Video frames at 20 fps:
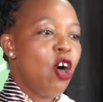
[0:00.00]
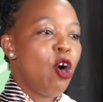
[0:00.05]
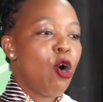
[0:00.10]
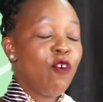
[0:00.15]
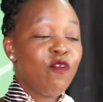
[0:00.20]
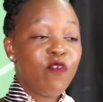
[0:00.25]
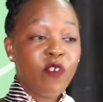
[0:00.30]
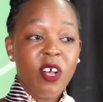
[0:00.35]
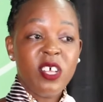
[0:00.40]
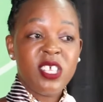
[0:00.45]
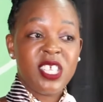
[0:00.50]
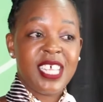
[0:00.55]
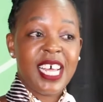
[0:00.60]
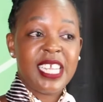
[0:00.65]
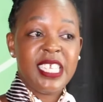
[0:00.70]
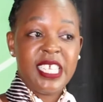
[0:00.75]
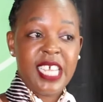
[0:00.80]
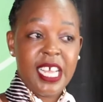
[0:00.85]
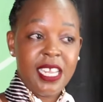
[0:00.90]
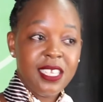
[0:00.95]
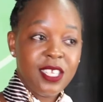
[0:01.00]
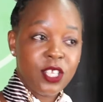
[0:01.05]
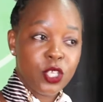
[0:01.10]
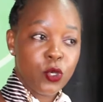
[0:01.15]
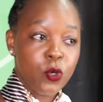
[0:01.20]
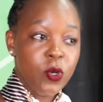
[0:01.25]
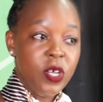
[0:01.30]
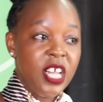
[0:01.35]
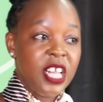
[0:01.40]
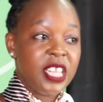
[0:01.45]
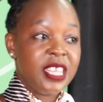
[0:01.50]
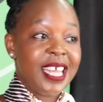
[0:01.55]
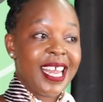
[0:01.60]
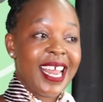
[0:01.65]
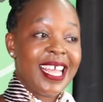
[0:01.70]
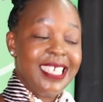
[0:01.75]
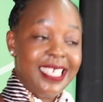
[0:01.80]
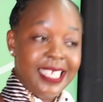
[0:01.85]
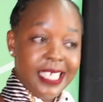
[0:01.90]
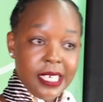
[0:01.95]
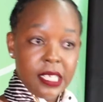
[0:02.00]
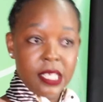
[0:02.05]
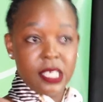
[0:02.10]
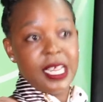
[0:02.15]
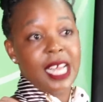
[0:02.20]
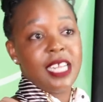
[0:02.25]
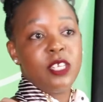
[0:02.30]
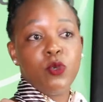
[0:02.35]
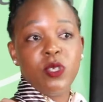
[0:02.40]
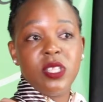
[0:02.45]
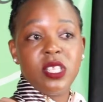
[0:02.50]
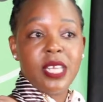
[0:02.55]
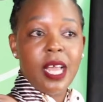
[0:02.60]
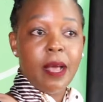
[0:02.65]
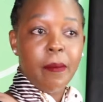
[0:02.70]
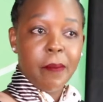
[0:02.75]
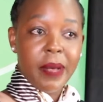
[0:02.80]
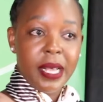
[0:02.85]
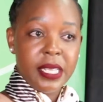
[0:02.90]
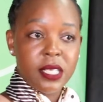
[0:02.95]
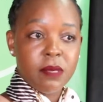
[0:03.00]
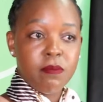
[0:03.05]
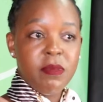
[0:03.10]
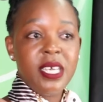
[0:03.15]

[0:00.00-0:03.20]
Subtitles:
Of course, that tells you that I didn't start with numbers.